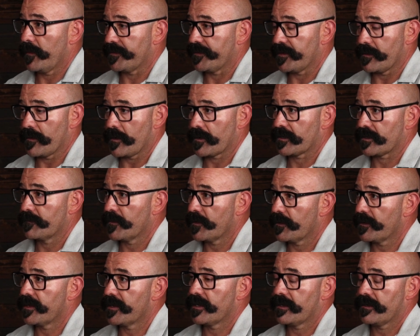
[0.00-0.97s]
Within our
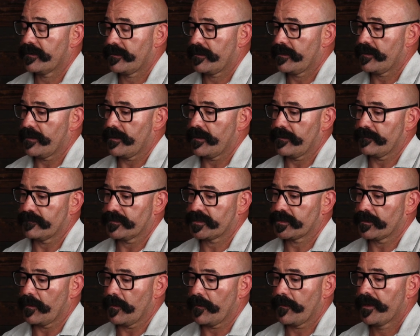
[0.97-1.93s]
community. I
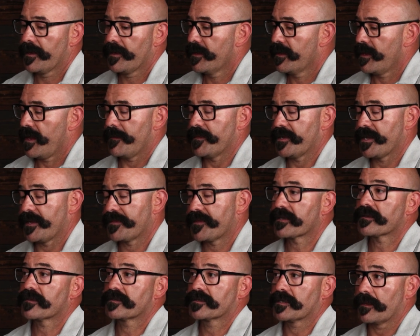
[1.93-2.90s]

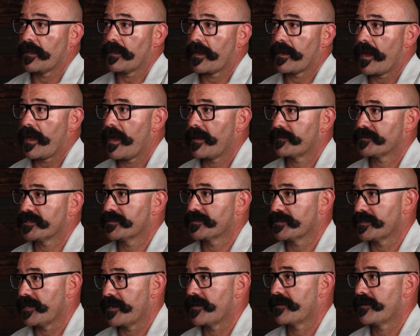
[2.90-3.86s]
think there's a lot of options
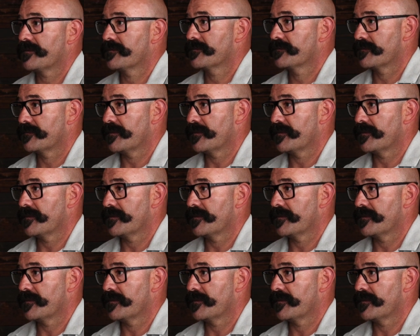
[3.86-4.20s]
there.